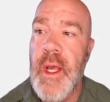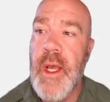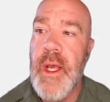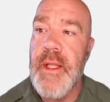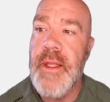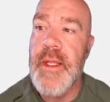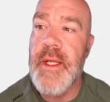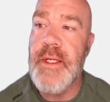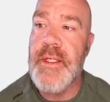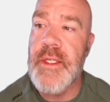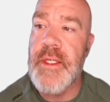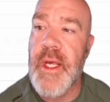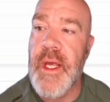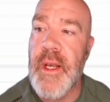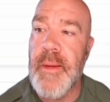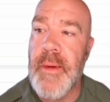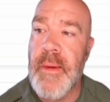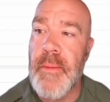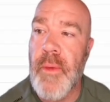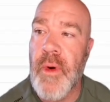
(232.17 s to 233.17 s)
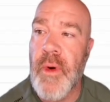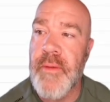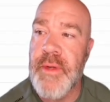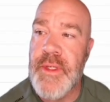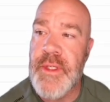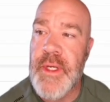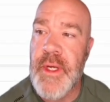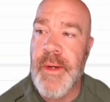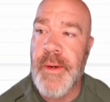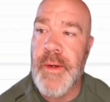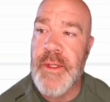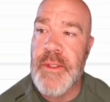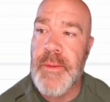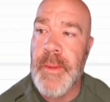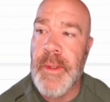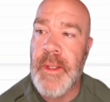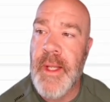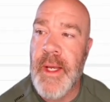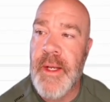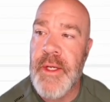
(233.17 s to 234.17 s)
This is going to be more of the secrets
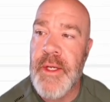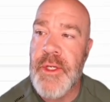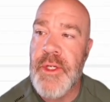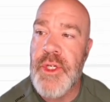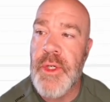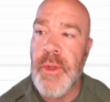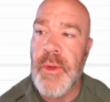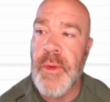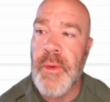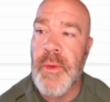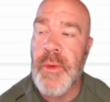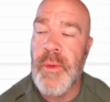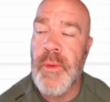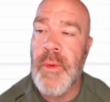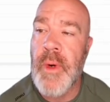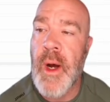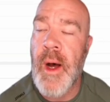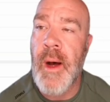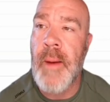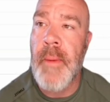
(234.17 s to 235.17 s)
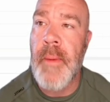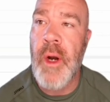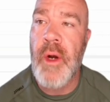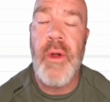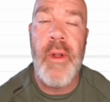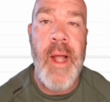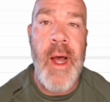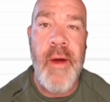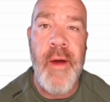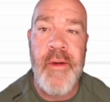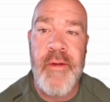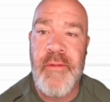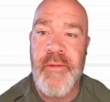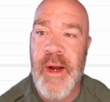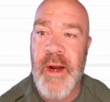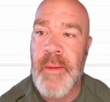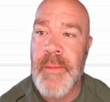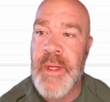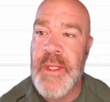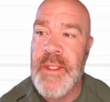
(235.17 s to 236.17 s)
related to our cloud
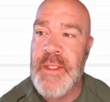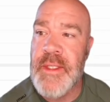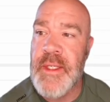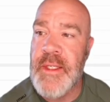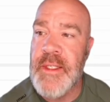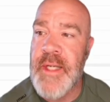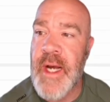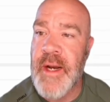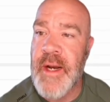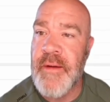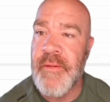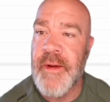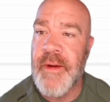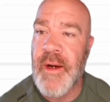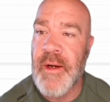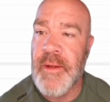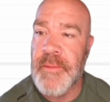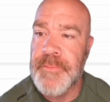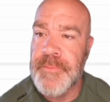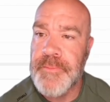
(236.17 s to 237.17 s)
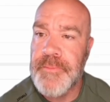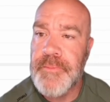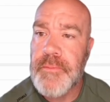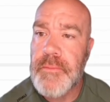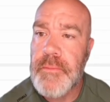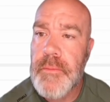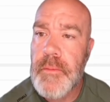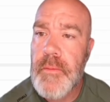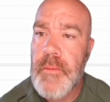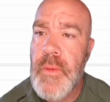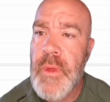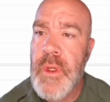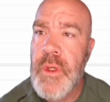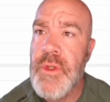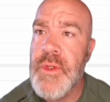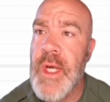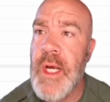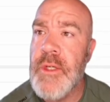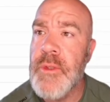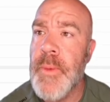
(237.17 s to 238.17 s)
environments inside of here.
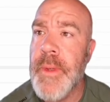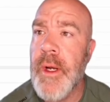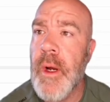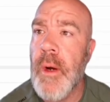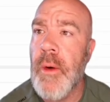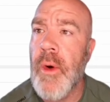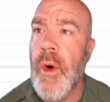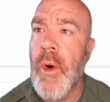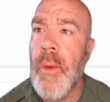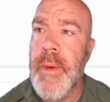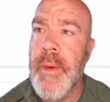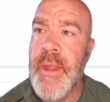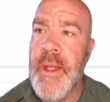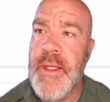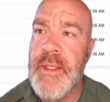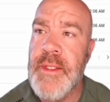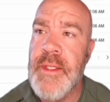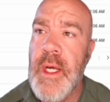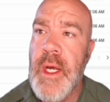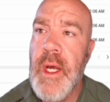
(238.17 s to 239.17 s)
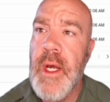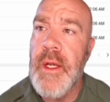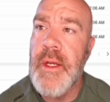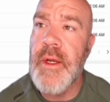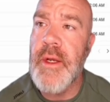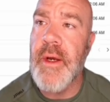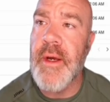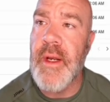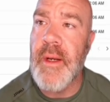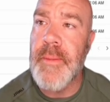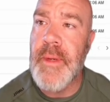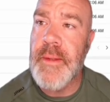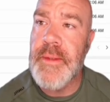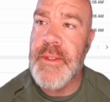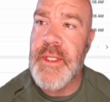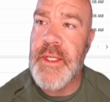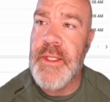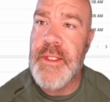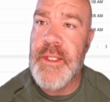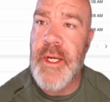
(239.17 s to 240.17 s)
So as we go open this, you're going to be able to
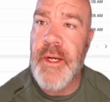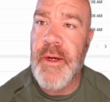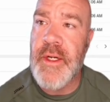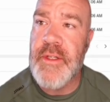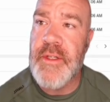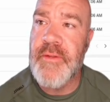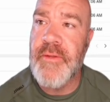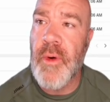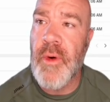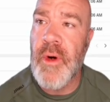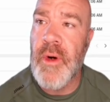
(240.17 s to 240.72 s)
see secrets for a